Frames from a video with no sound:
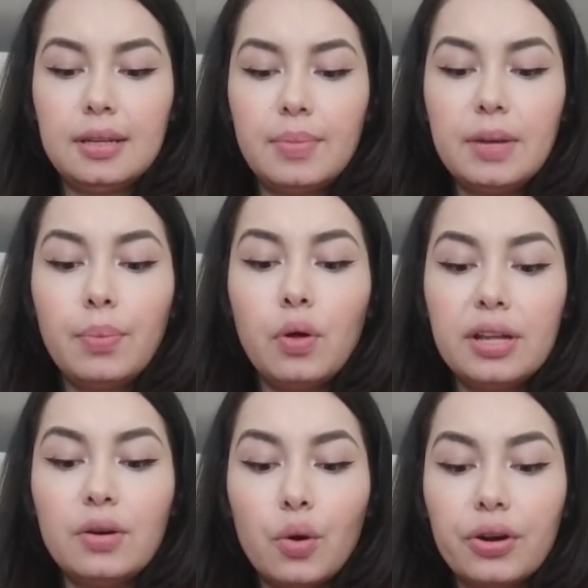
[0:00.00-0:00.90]
I'm going to
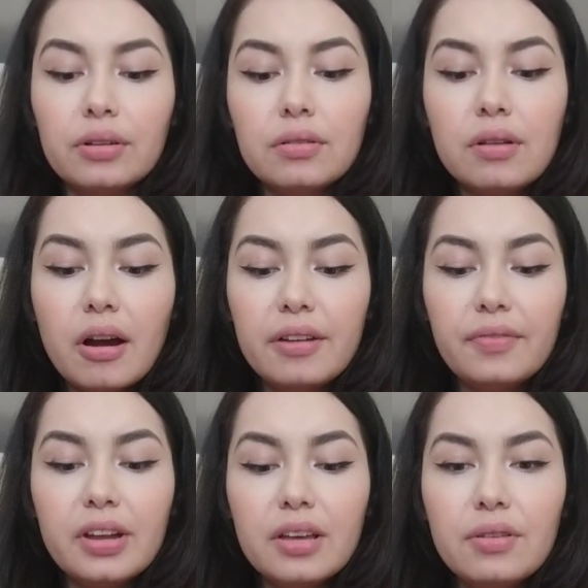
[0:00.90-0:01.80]
pull an oracle card
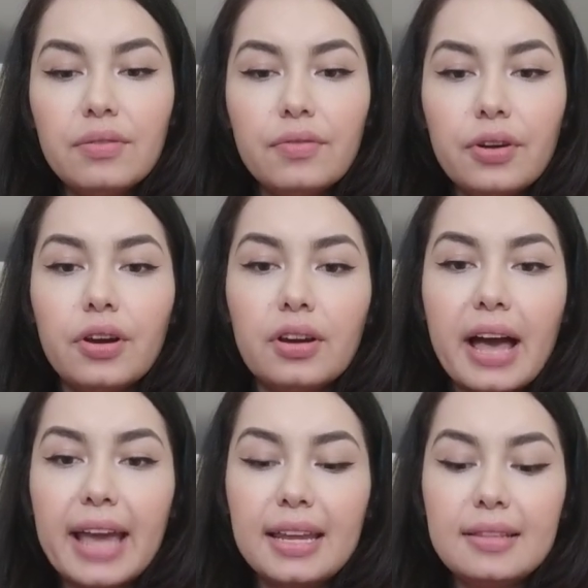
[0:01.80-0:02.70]
for you for
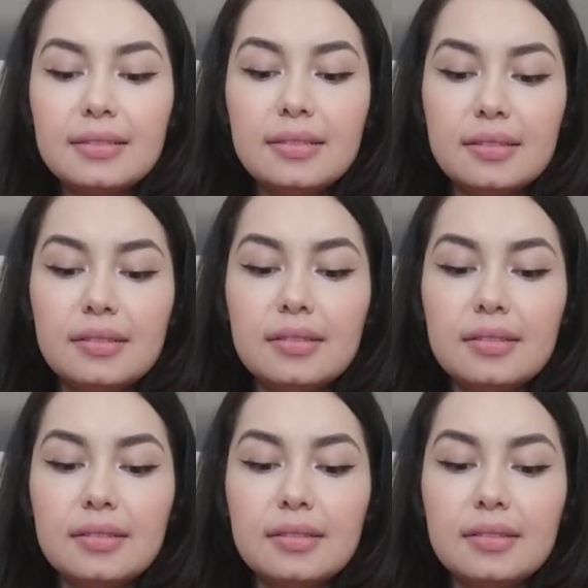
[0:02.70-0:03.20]
guidance.